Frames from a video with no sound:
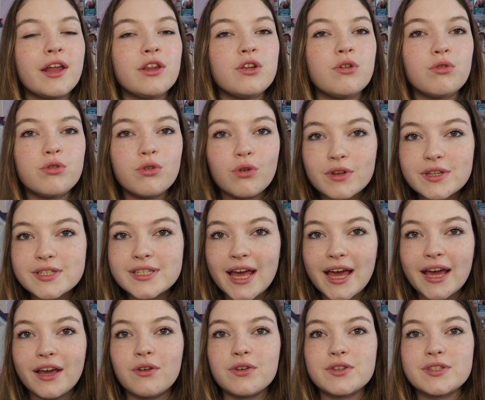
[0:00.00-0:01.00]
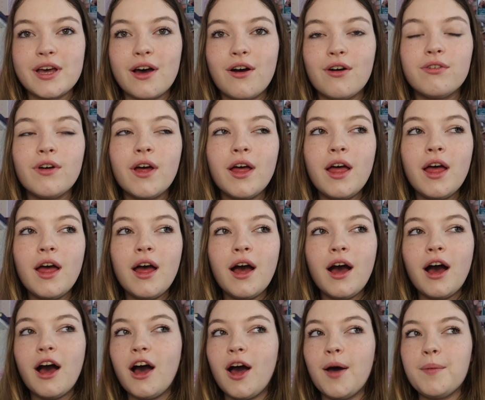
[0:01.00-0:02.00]
And you're not setting yourself
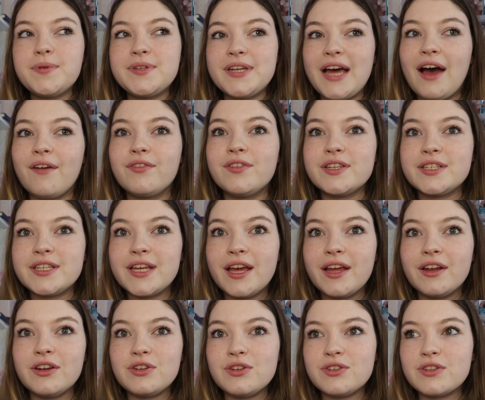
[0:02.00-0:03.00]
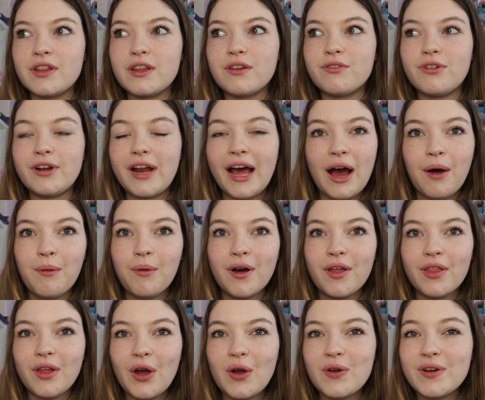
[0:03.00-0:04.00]
up to have to sit and do something for an hour
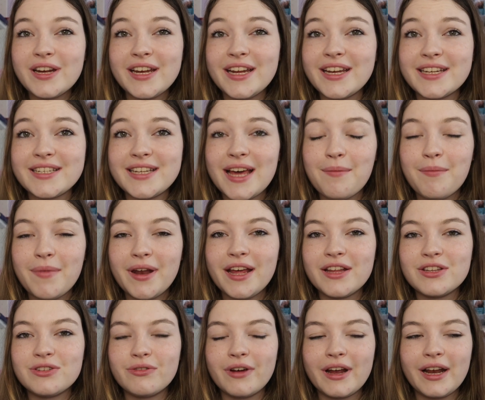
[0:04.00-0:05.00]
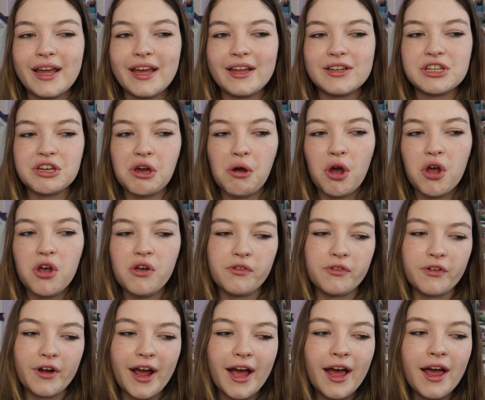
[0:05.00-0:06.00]
that only needed 10 minutes really to go
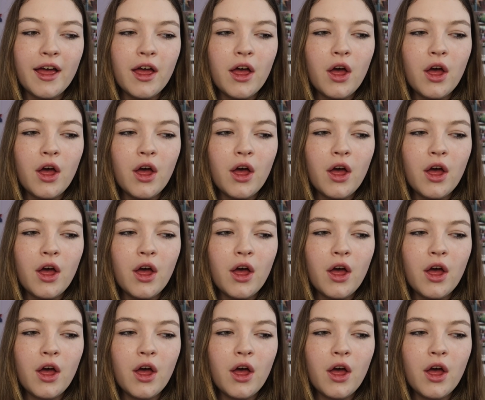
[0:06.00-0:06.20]
over it,